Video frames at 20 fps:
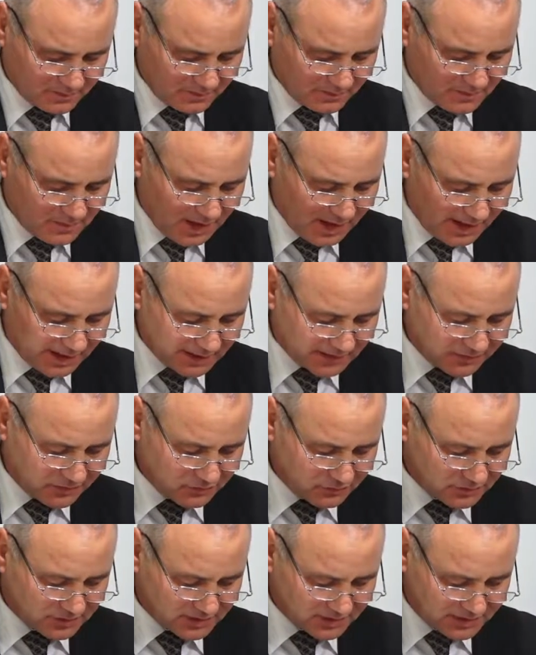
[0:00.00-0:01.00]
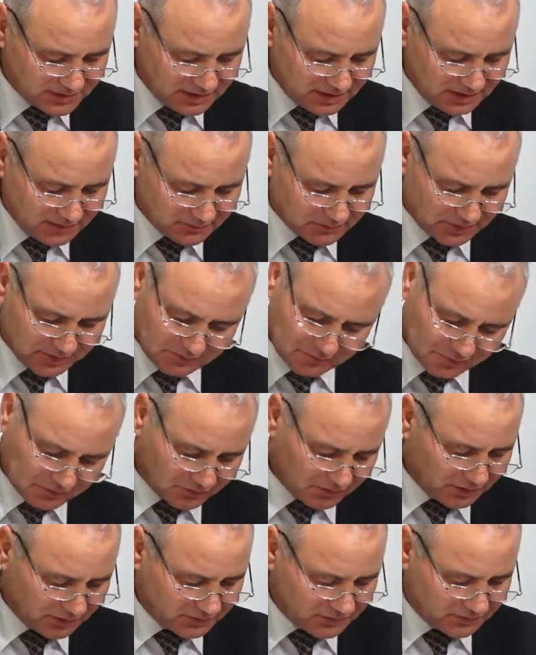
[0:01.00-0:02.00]
nine through thirteen, we will
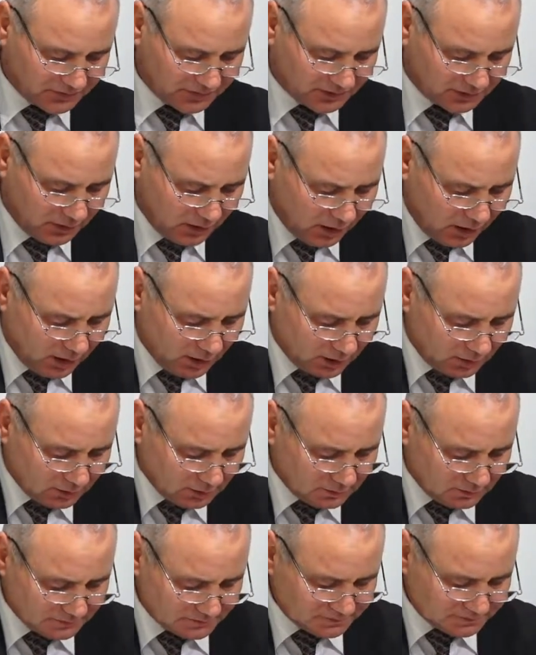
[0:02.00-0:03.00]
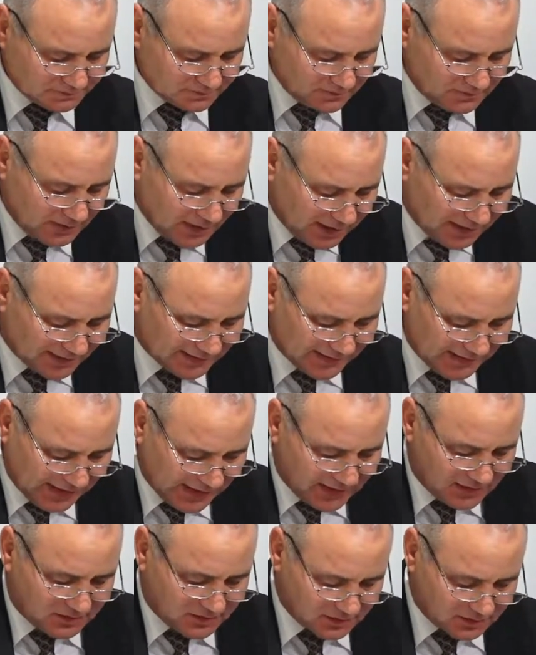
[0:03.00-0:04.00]
not read all, nine
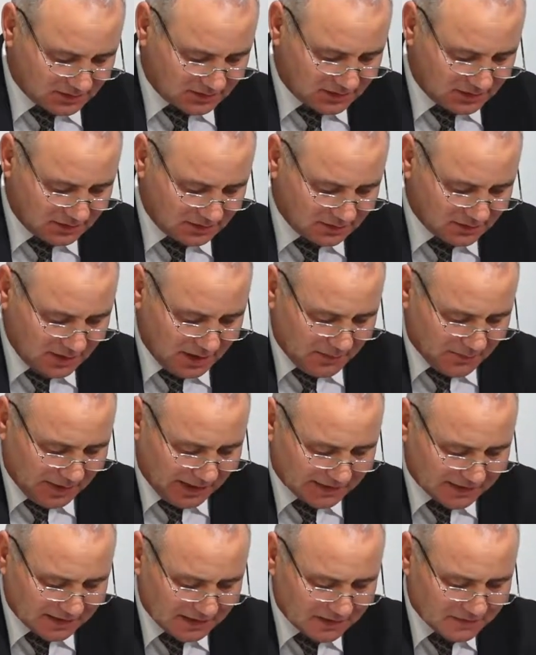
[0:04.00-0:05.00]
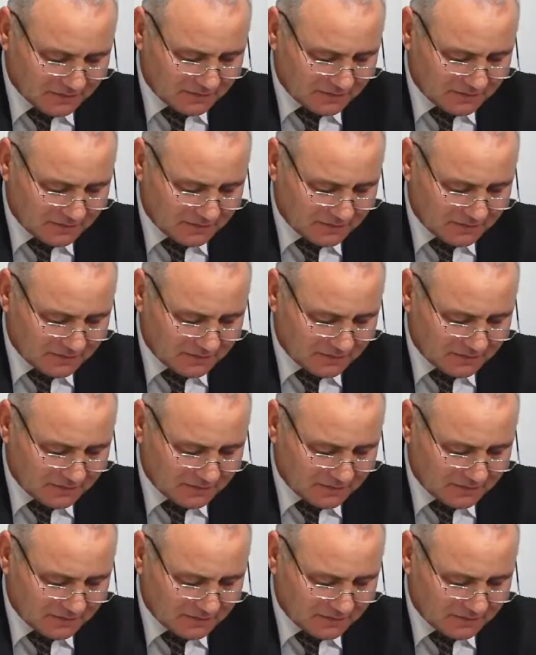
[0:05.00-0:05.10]
and thirteen, but in